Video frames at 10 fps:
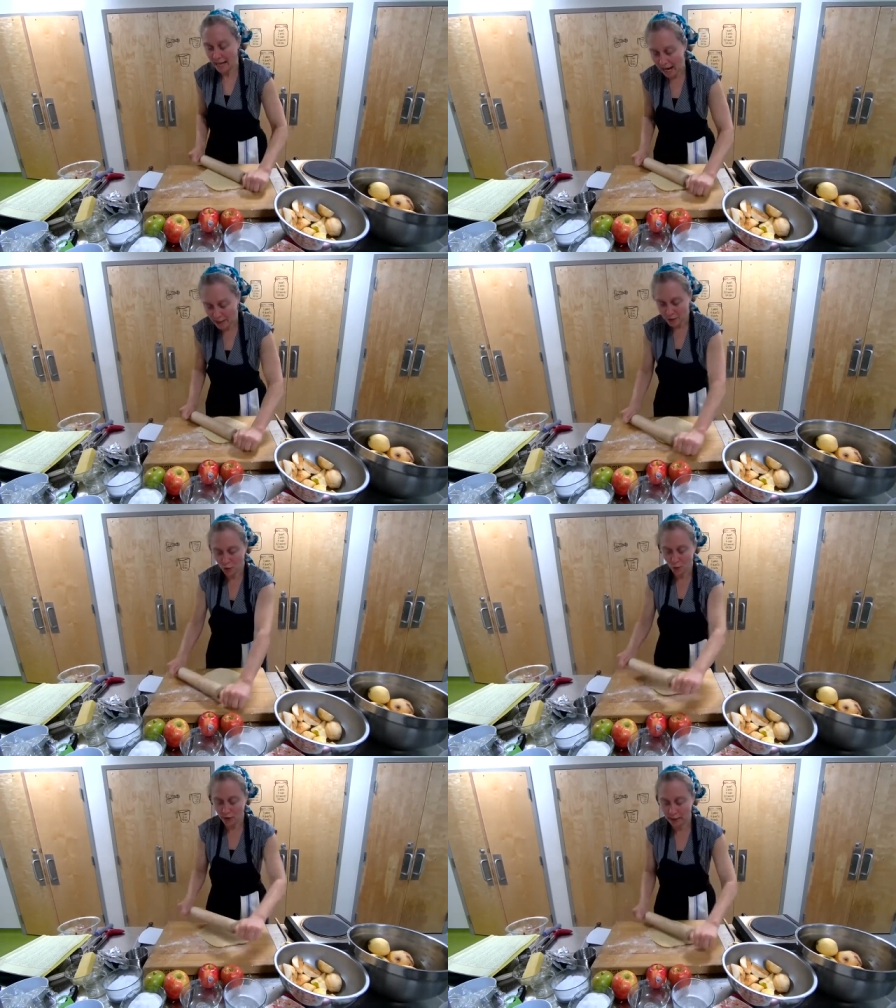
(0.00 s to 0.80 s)
as
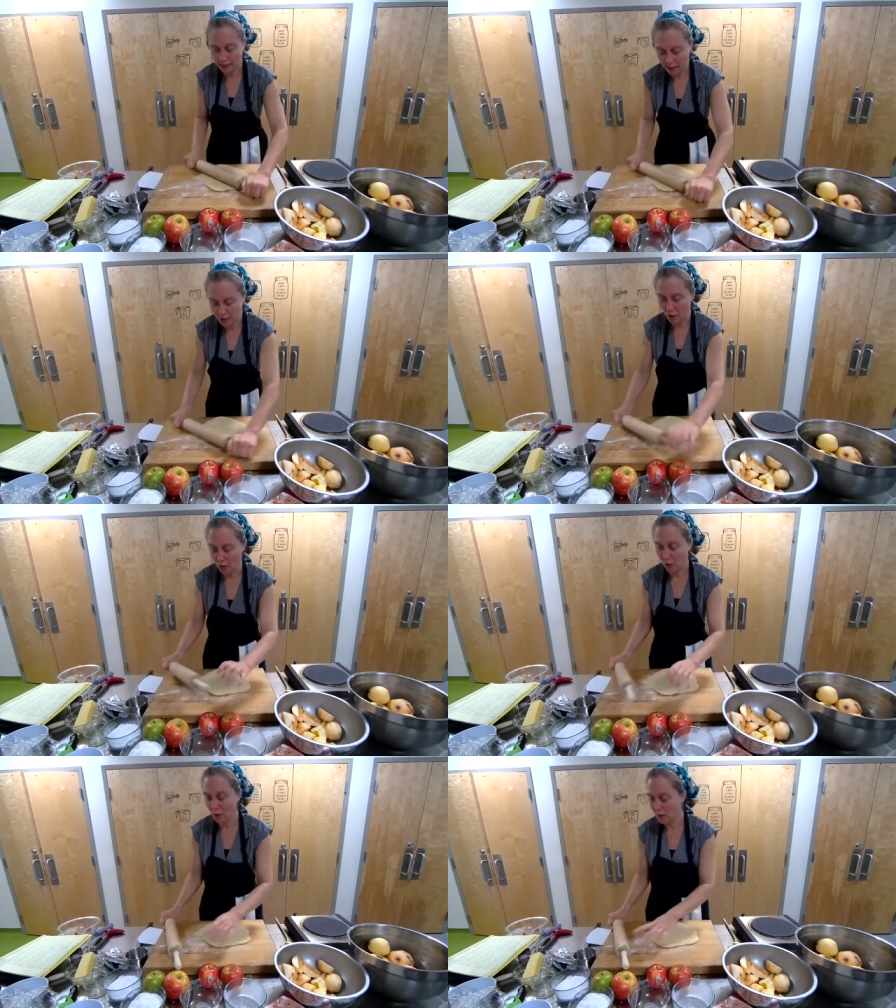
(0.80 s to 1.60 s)
you're working the
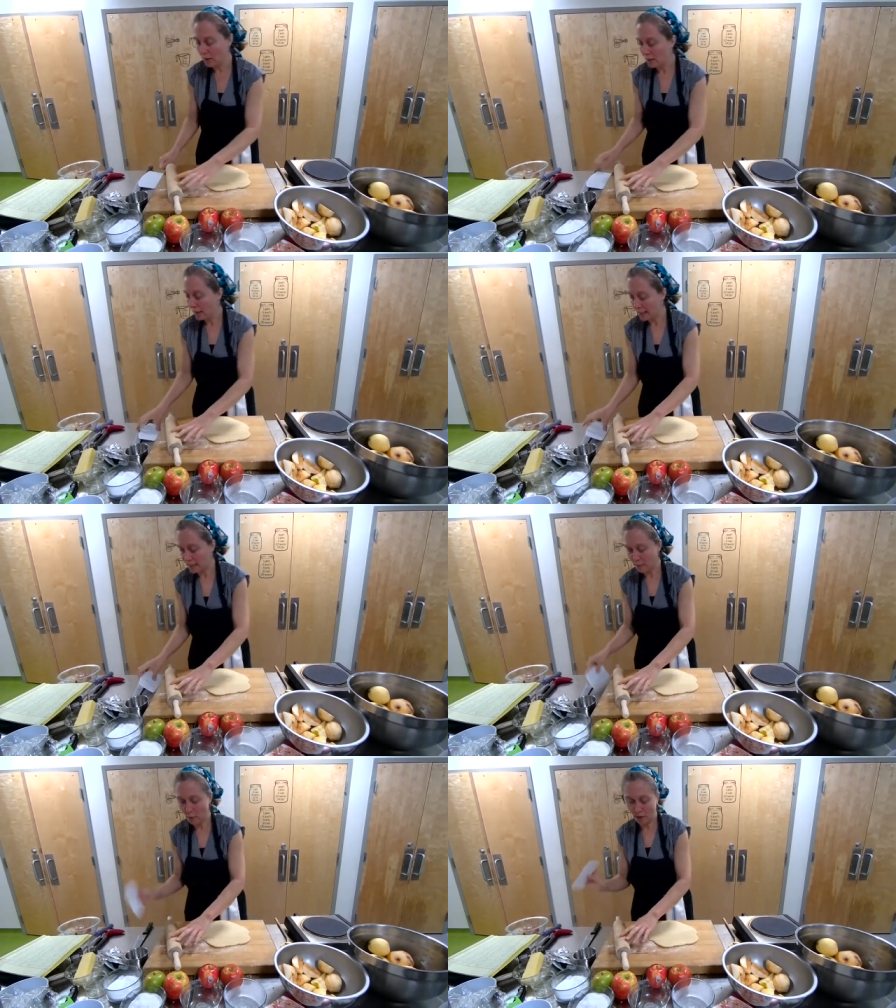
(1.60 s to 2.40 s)
dough, it's
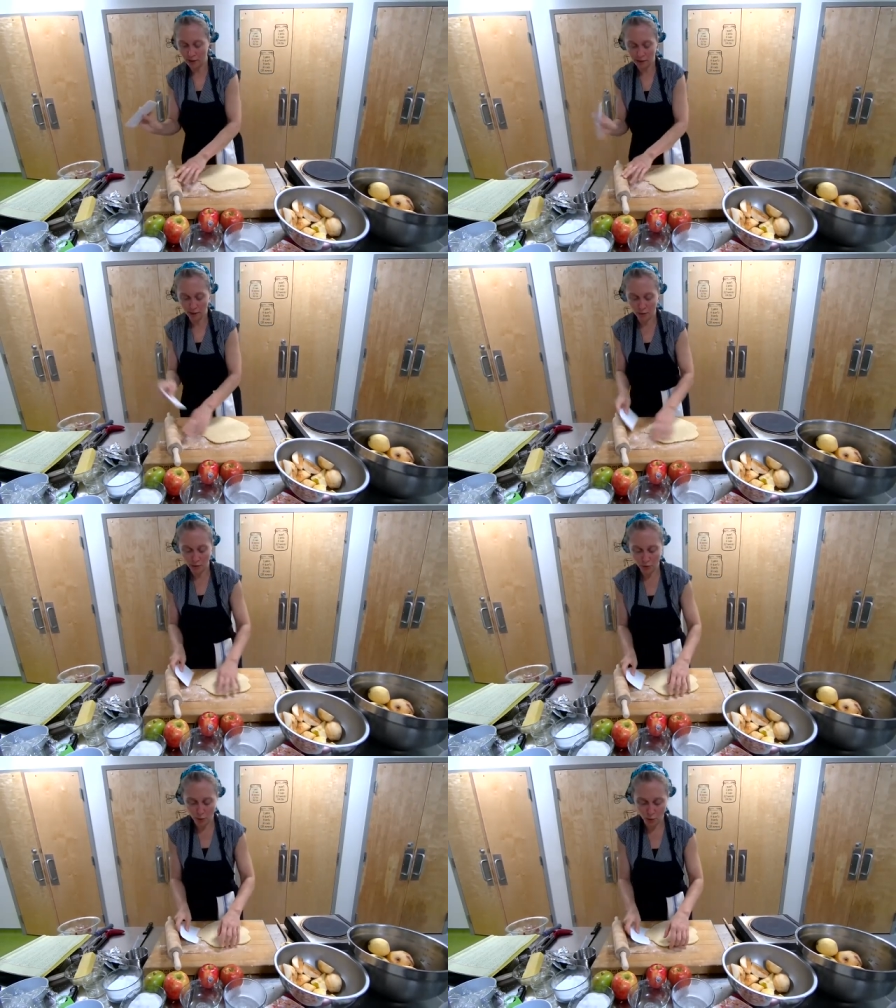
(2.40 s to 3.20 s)
important to use
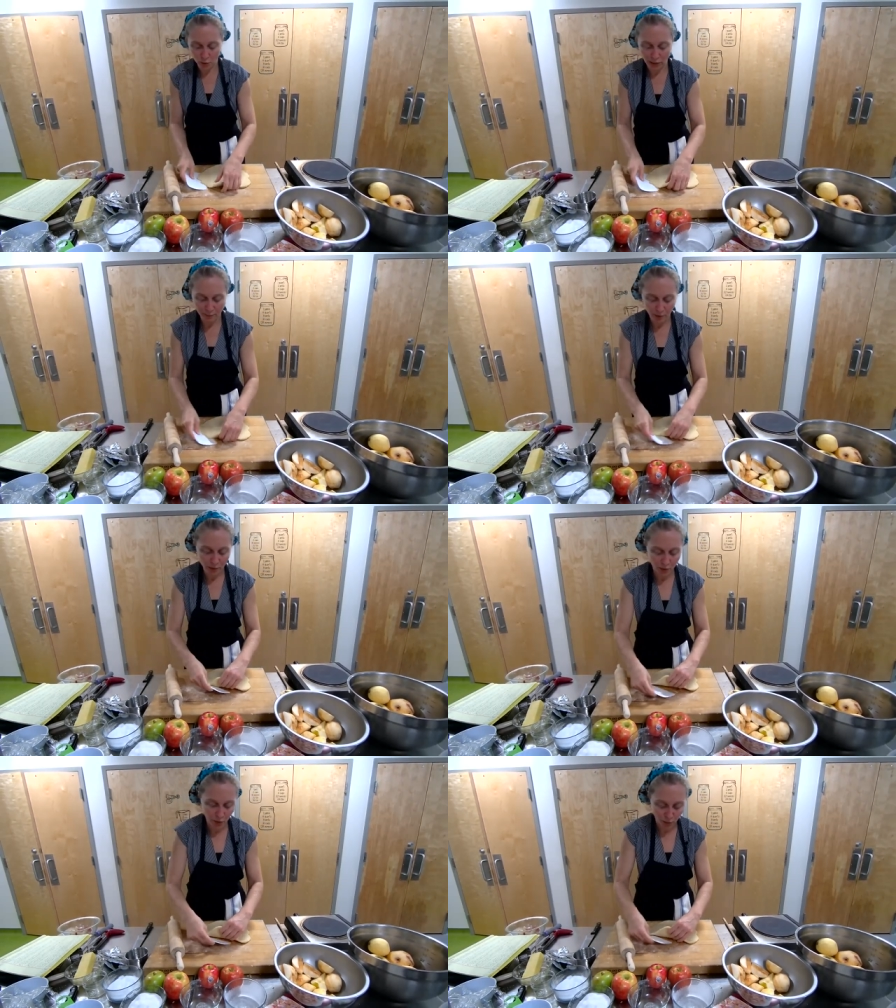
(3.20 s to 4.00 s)
your dough scraper
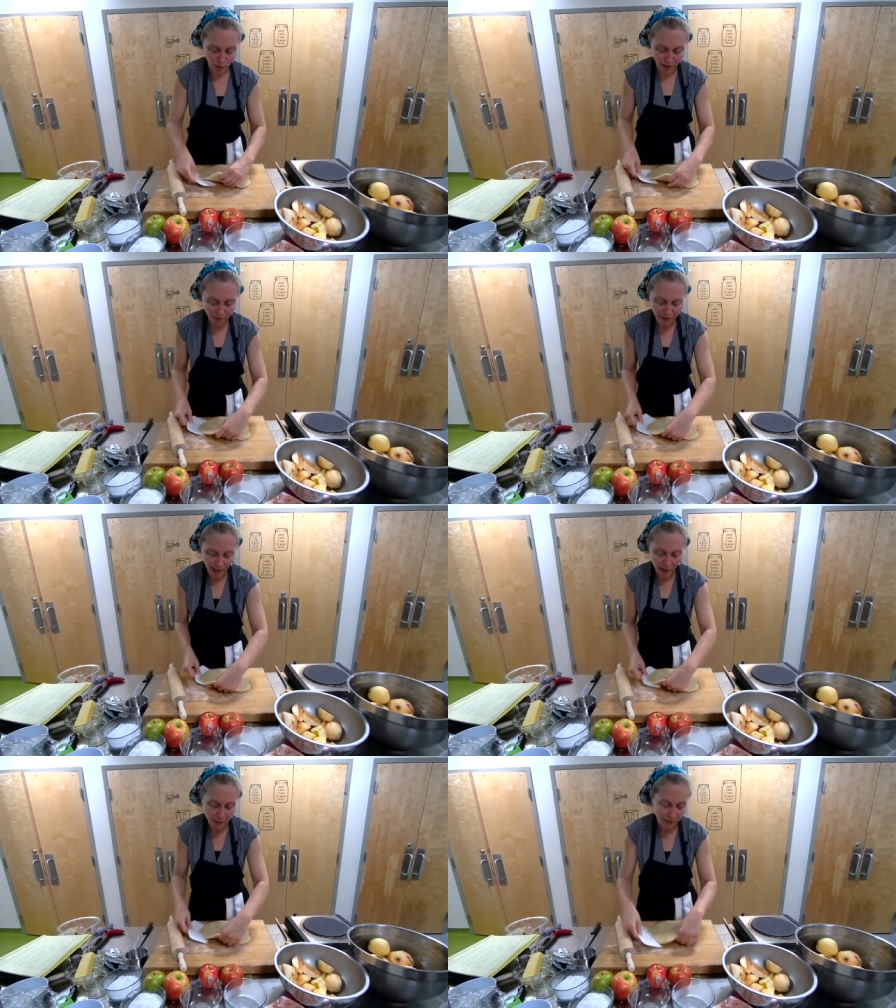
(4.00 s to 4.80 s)
to lift it
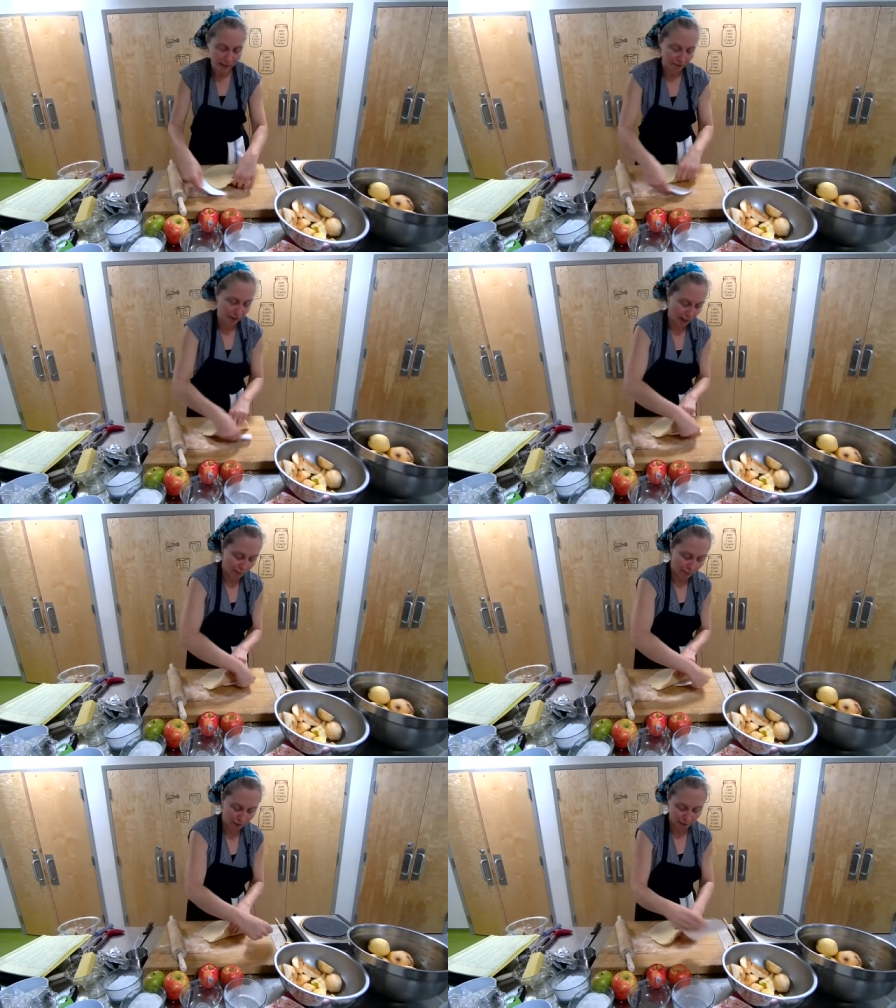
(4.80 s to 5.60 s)
up every
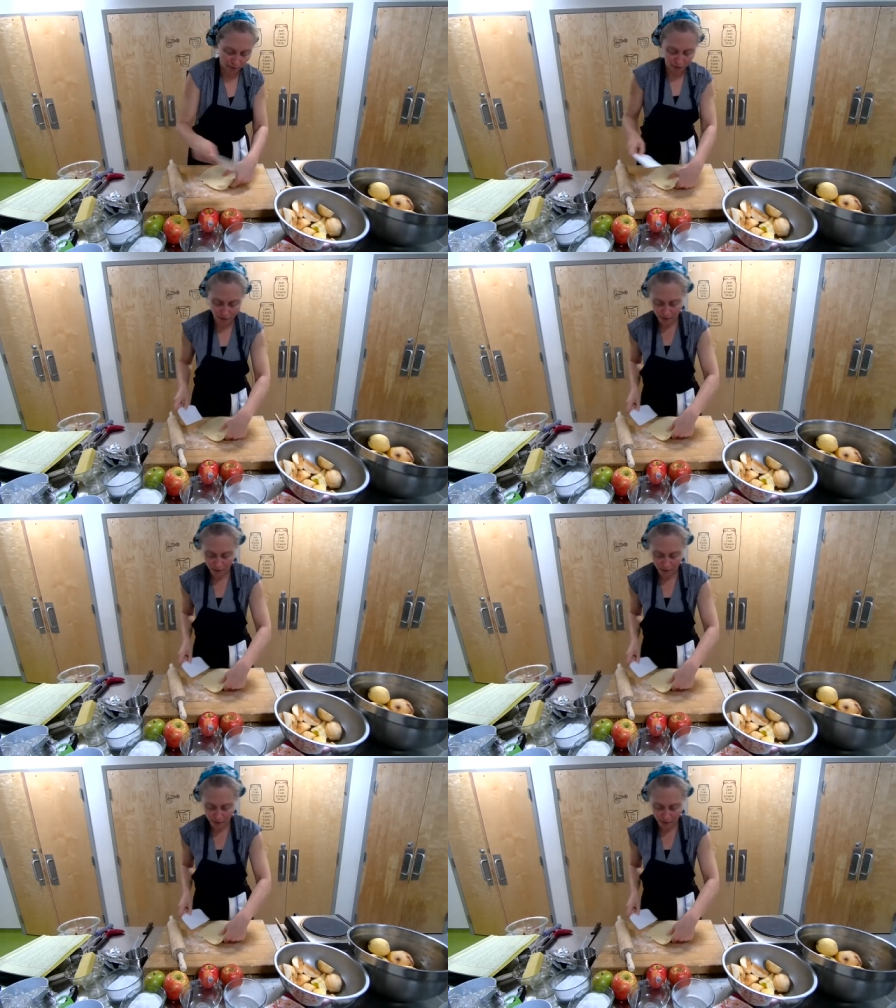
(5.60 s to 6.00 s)
couple of